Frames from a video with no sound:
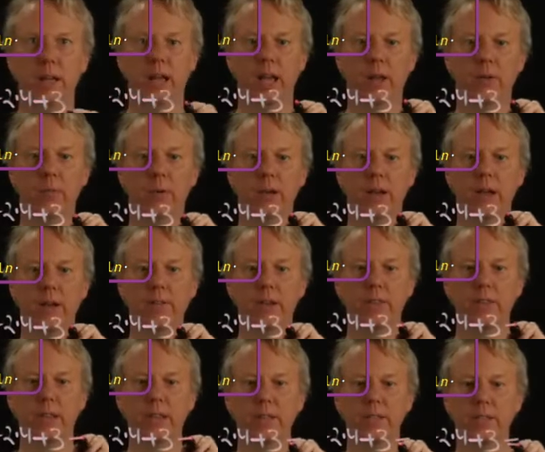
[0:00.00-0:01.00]
And when
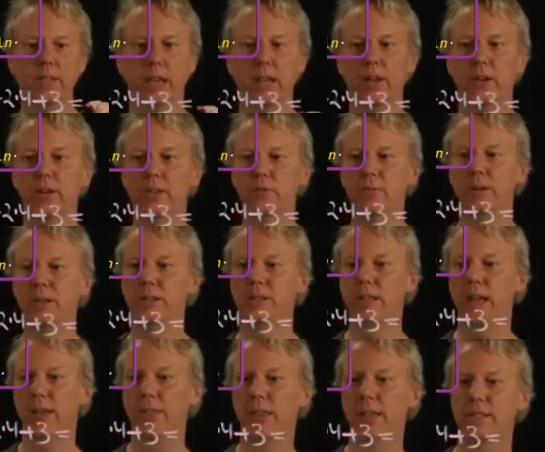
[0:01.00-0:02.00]
everything settles, what is
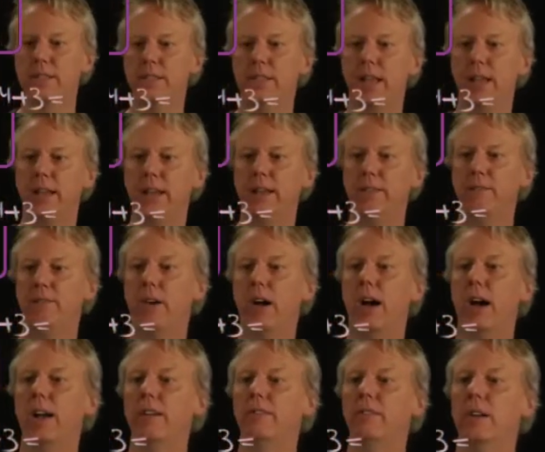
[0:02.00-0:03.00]
that? That's negative
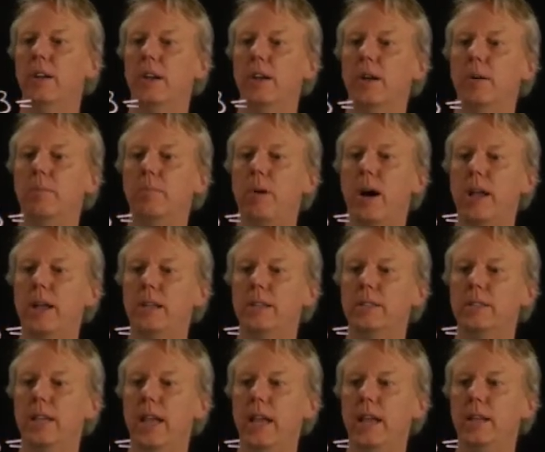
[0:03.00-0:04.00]
5
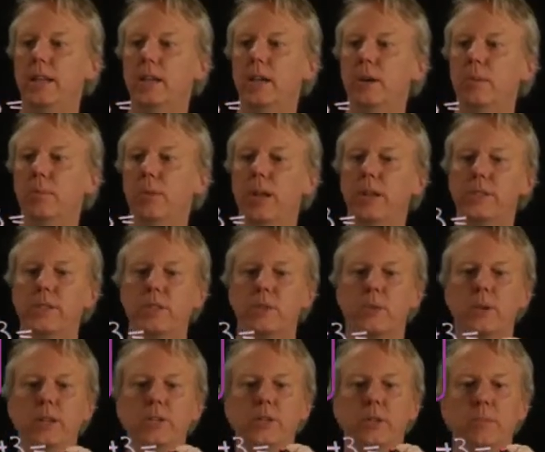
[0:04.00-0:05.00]
minus 8 plus
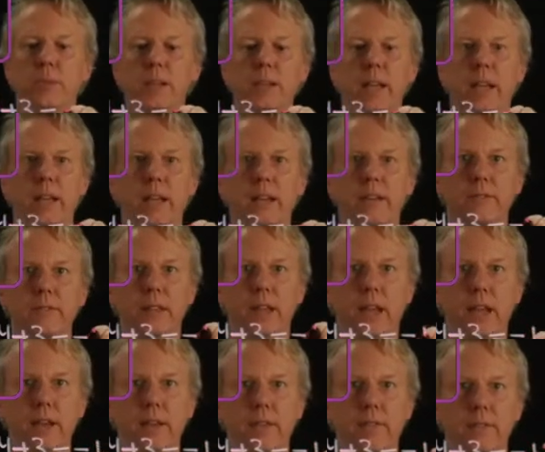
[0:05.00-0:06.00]
3 should be negative 10.
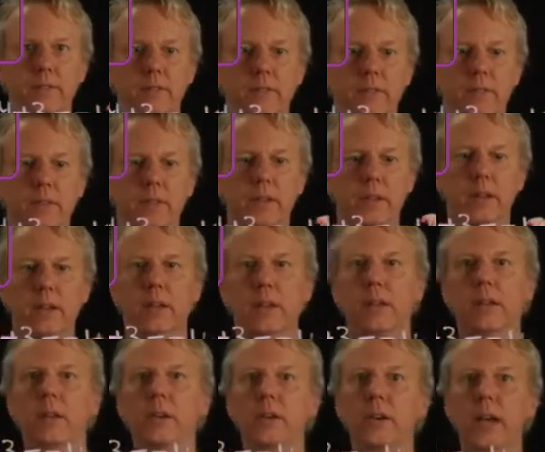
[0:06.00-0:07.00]

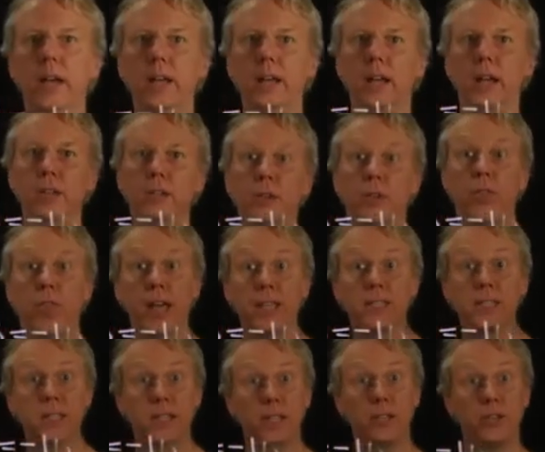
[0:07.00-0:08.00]
OK? So
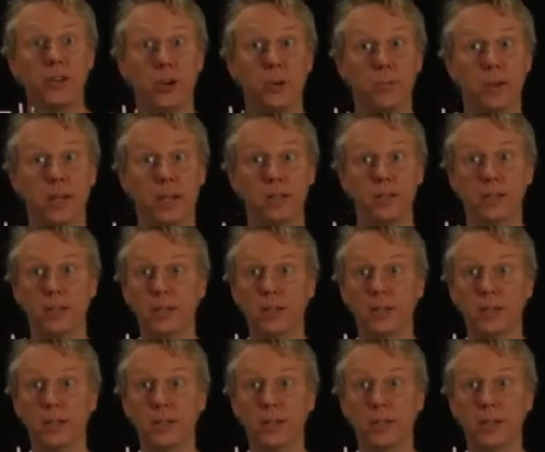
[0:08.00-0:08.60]
that's the determinant